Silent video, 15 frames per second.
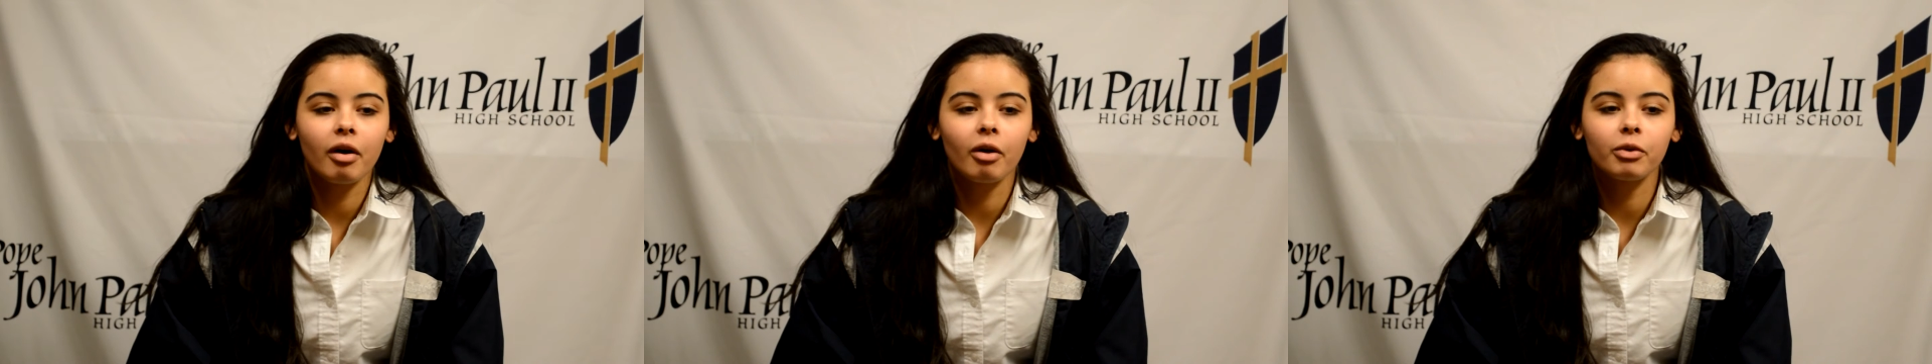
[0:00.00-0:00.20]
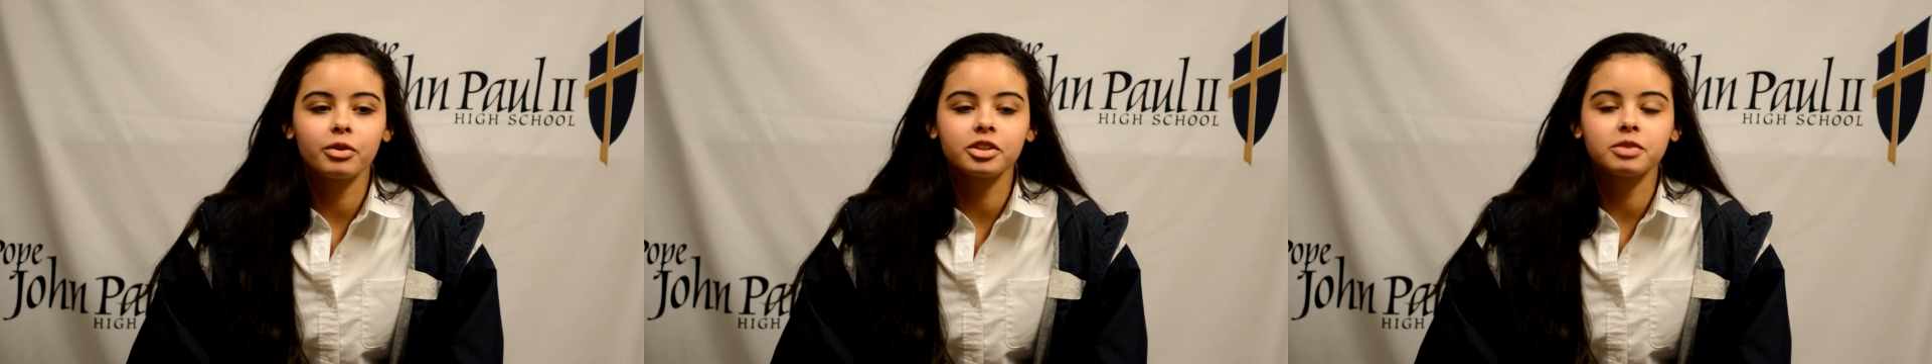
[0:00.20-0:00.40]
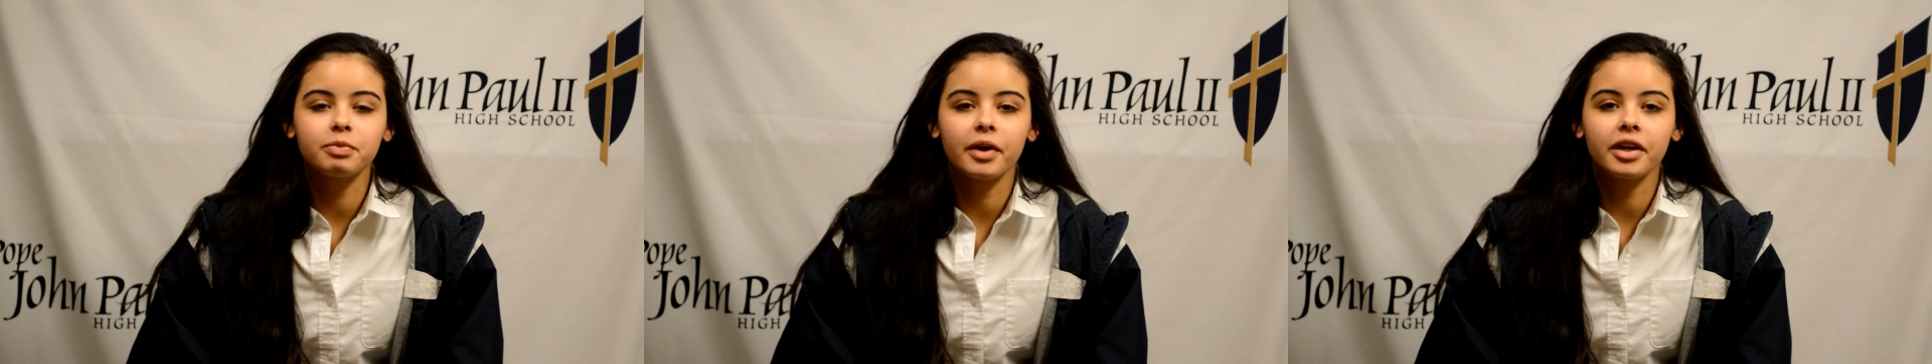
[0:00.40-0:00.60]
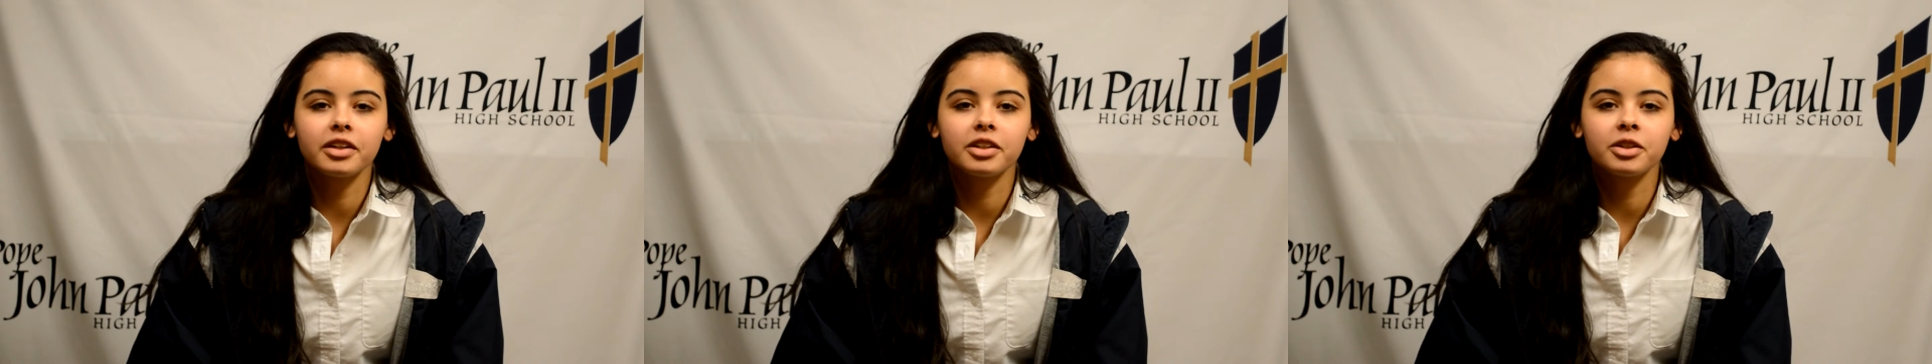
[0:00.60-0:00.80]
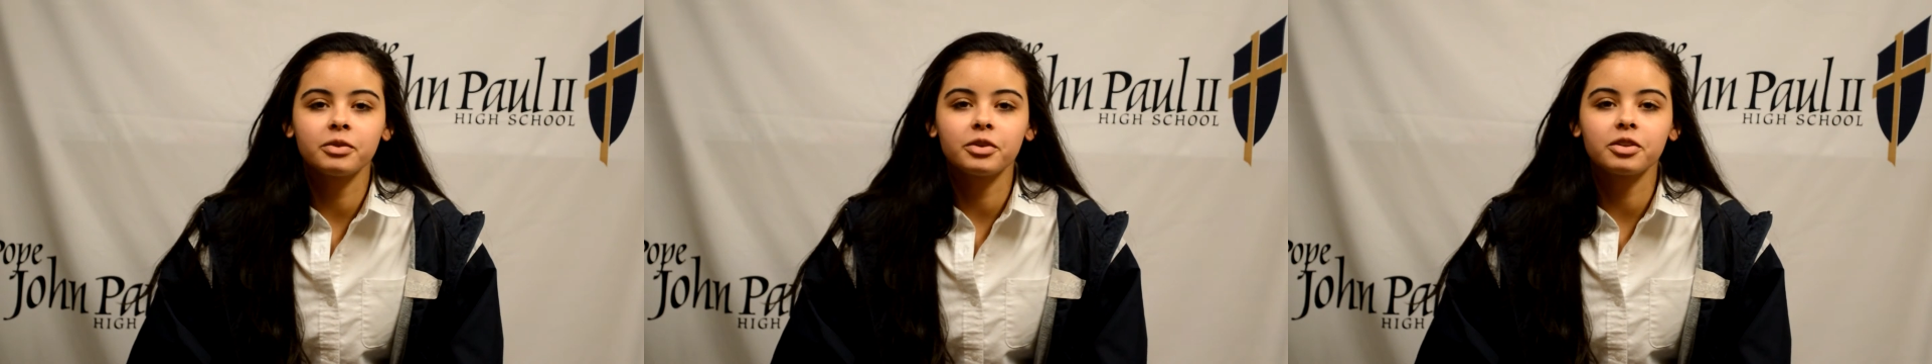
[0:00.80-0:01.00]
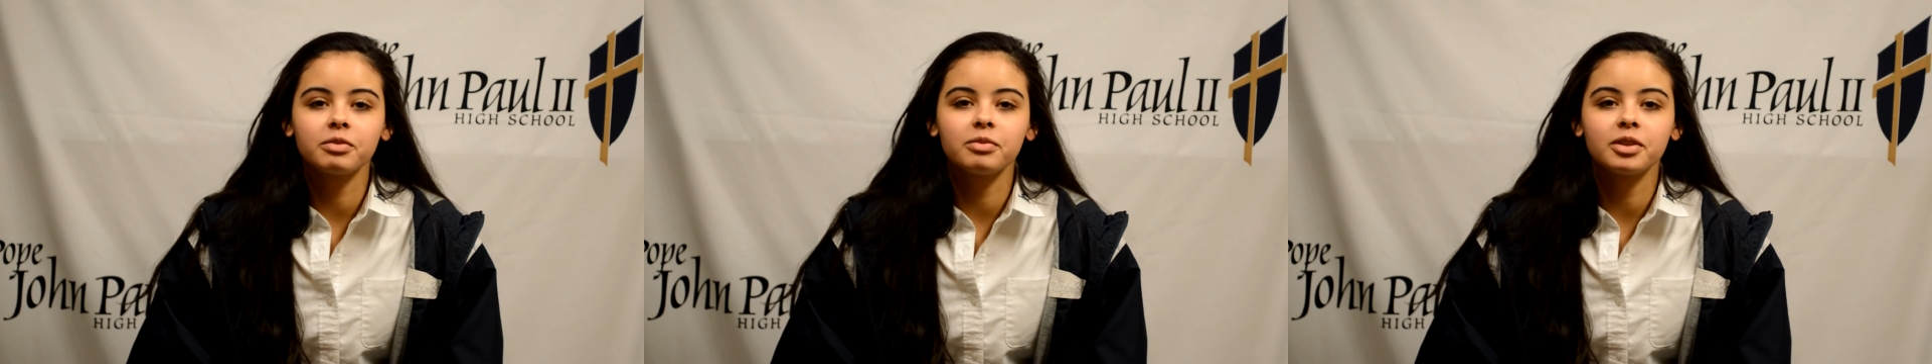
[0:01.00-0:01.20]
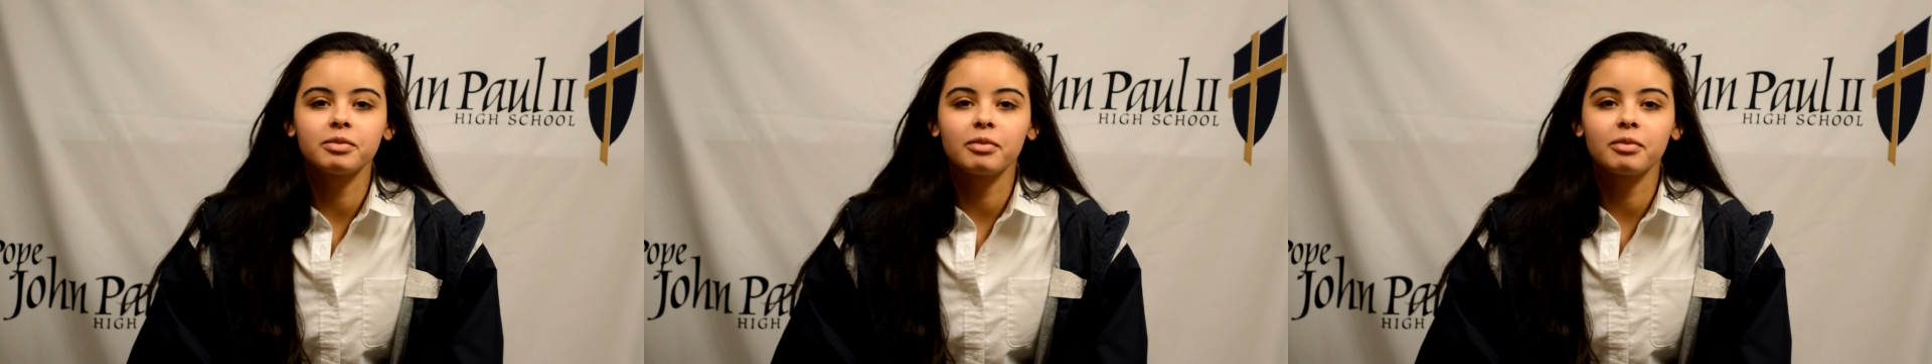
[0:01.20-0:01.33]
always baking with me,